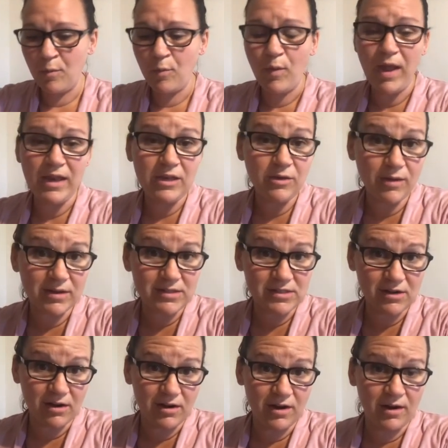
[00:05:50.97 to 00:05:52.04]
When you get
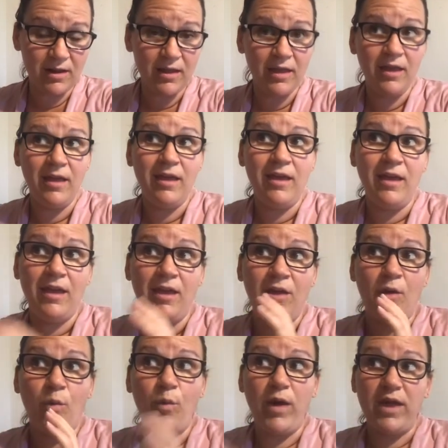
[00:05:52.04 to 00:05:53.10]
started
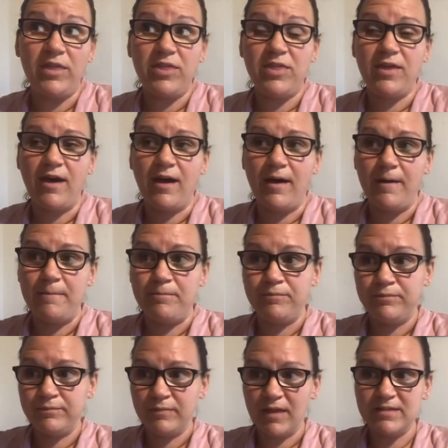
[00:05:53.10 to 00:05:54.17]
with
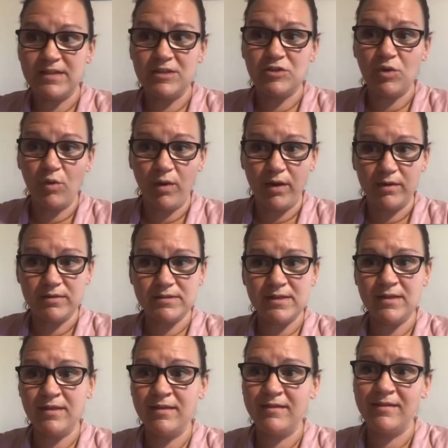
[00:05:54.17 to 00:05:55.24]
essential oils,